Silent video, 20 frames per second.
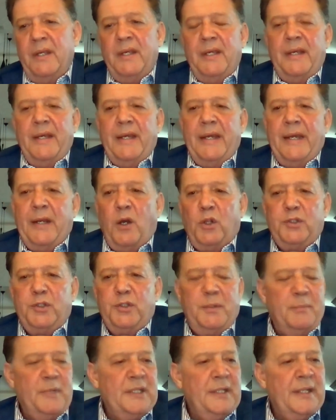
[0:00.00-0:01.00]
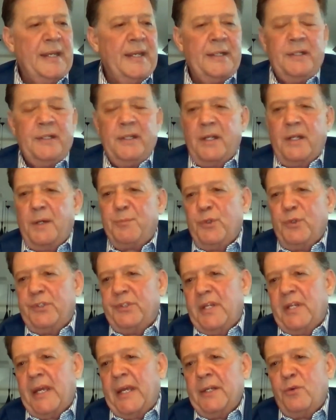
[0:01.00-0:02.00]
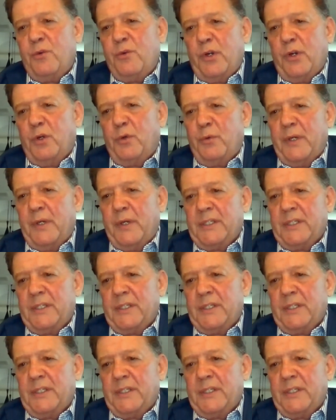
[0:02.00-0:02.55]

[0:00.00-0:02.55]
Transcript: and ultimately ended up with 10 drill rigs.